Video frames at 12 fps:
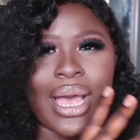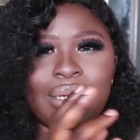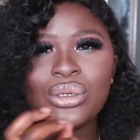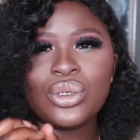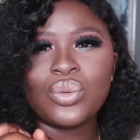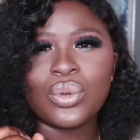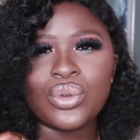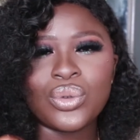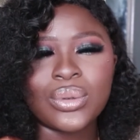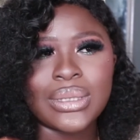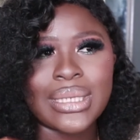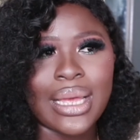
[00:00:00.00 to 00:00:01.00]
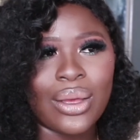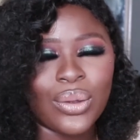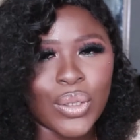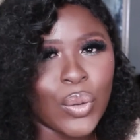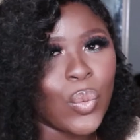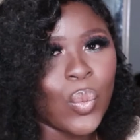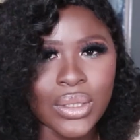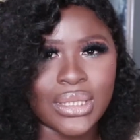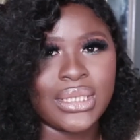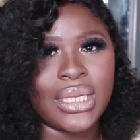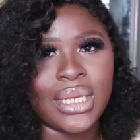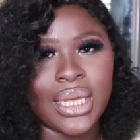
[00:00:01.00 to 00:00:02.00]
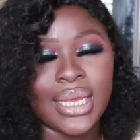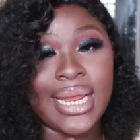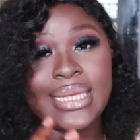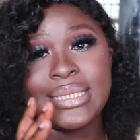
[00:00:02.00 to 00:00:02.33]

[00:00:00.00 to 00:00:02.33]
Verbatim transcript: I just want to tell you once again,